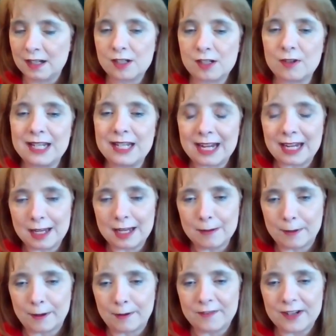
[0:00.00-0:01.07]
So take
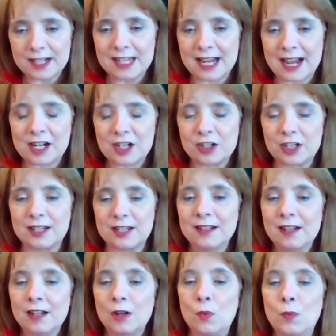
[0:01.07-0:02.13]
imperfect action
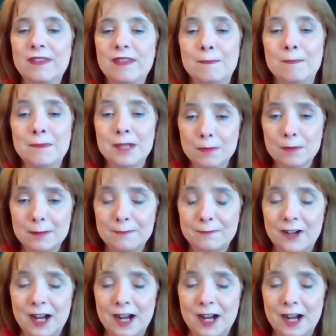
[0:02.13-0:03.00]
with a minimum